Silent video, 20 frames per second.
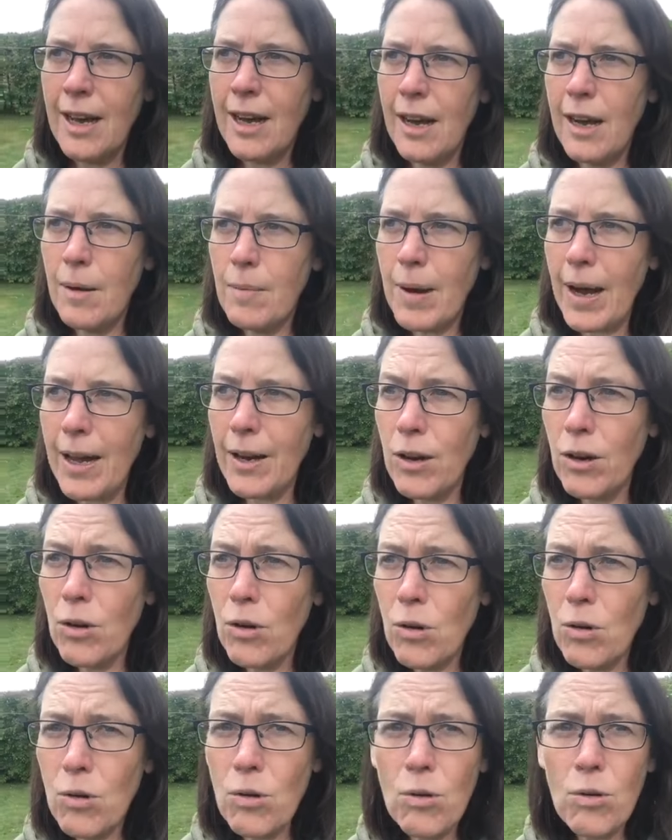And
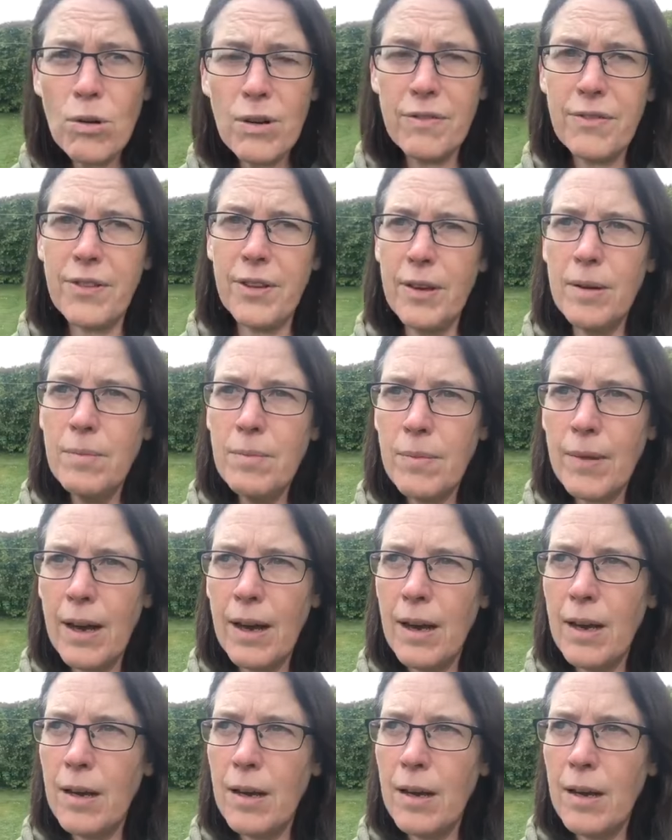all of them